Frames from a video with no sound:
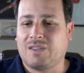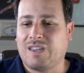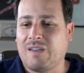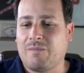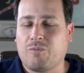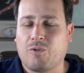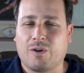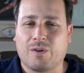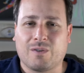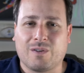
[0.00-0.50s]

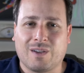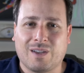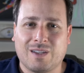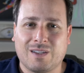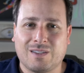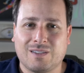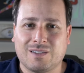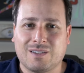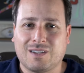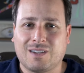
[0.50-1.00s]
Portnoy,
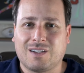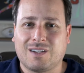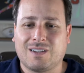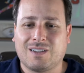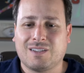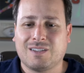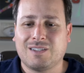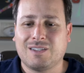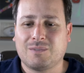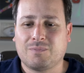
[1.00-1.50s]
his
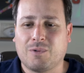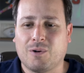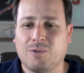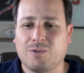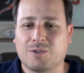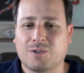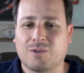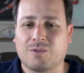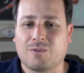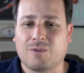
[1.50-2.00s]
posts